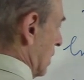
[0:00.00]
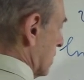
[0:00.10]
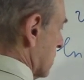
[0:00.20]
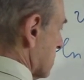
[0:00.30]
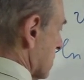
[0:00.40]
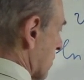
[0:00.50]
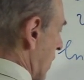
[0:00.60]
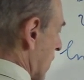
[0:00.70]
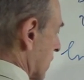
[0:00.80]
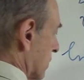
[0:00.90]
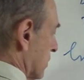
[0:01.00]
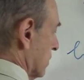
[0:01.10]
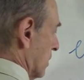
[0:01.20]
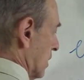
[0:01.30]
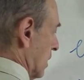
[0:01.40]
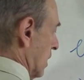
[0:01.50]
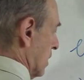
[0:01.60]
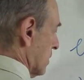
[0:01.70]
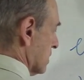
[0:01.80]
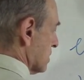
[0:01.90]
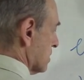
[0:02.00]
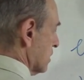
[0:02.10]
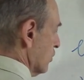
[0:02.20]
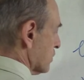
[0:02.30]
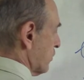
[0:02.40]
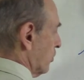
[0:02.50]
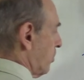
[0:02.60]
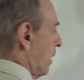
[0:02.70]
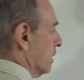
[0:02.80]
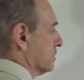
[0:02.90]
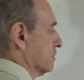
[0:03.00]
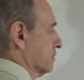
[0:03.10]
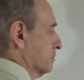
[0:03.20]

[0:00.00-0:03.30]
This is the rocket. This is the useful part.